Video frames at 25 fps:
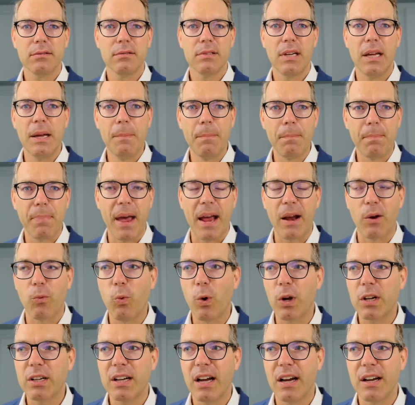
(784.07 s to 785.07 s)
Impact.
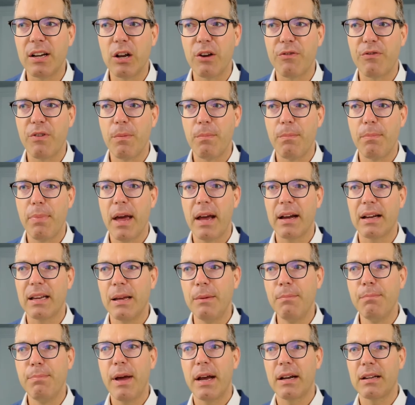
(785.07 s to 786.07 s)
What kind of impact?
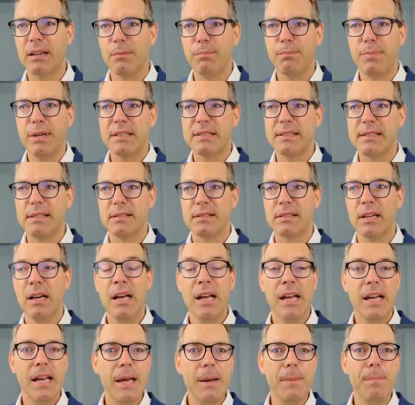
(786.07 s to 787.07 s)
Impact in business.
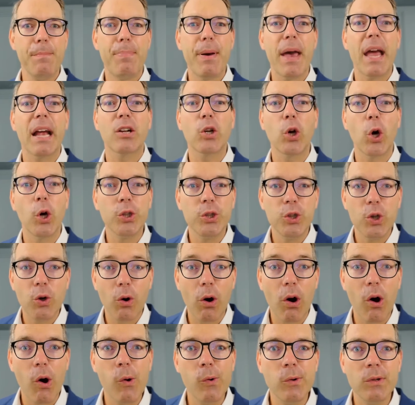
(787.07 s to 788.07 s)
Impact on
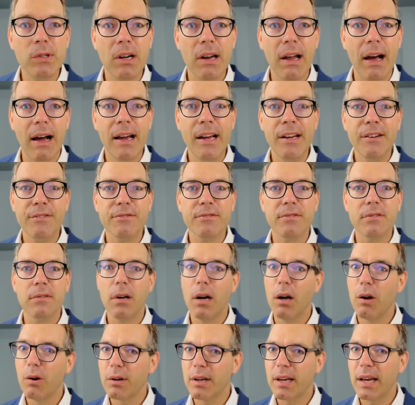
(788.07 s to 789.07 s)
your own life,
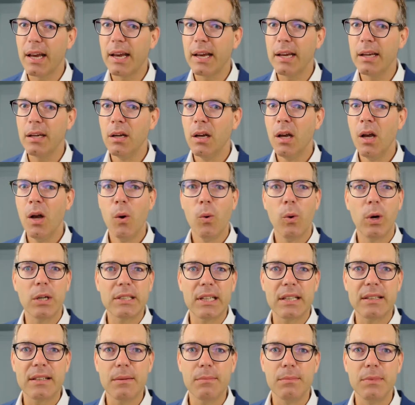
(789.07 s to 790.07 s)
okay. What
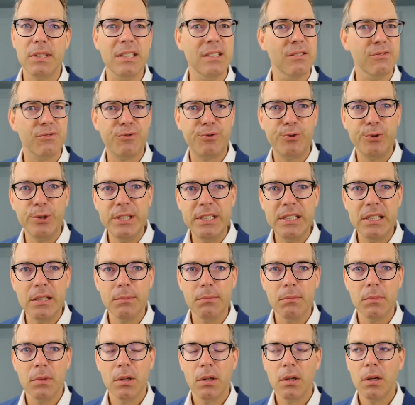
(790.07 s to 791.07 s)
does that mean?
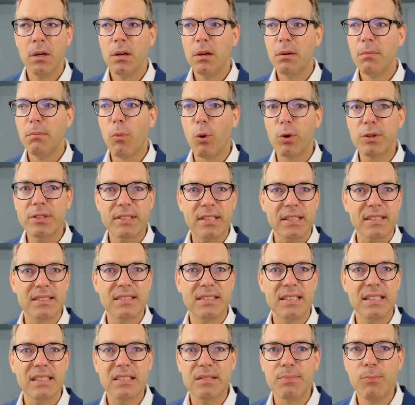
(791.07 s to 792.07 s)
Freedom? More
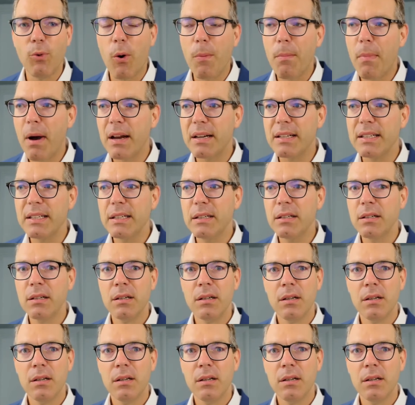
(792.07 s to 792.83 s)
success? More money?